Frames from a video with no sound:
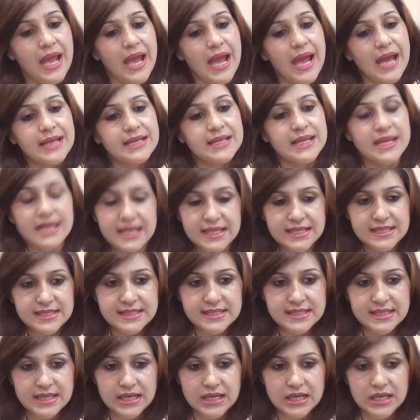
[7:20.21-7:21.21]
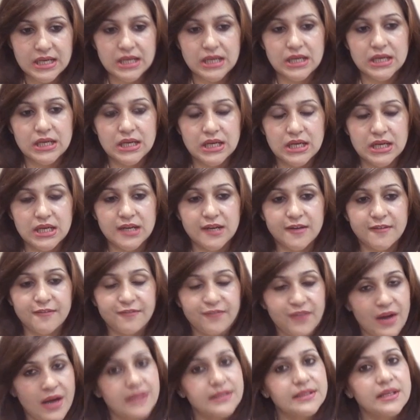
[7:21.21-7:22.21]
and his
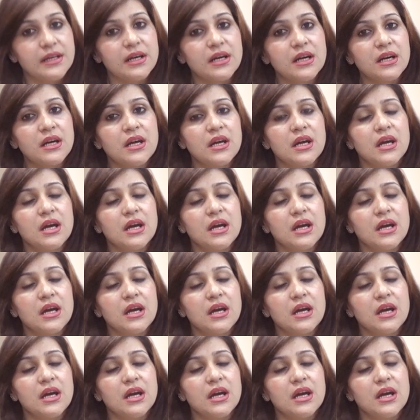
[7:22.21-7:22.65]
father